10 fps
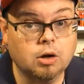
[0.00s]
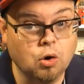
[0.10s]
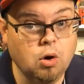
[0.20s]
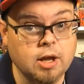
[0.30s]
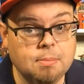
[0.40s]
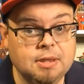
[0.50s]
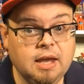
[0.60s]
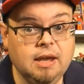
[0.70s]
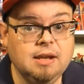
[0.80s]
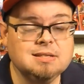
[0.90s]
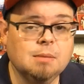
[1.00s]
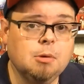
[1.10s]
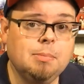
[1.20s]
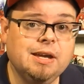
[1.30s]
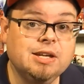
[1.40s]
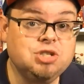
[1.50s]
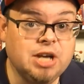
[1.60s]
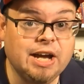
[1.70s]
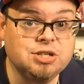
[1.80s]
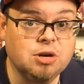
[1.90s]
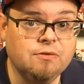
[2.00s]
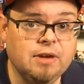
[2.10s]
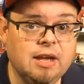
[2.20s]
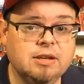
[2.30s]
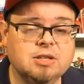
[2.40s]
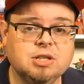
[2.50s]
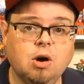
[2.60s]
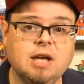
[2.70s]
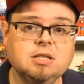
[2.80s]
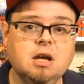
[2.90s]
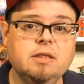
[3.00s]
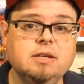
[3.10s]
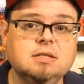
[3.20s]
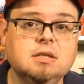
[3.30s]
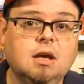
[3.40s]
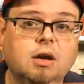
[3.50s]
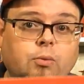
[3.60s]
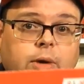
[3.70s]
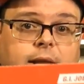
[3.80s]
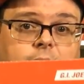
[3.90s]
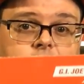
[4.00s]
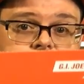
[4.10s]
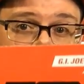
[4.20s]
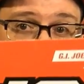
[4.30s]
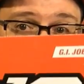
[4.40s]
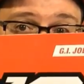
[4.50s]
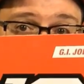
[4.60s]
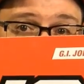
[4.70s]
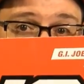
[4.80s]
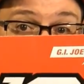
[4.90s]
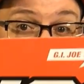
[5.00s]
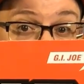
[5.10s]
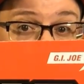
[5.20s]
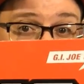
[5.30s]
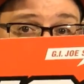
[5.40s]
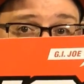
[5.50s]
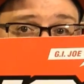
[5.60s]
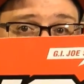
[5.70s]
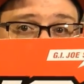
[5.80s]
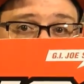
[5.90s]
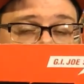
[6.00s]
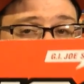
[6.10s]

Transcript: Growing up in the 80s, I'm a big G.I. Joe fan, so I saw this really awesome G.I. Joe 5-pack, and I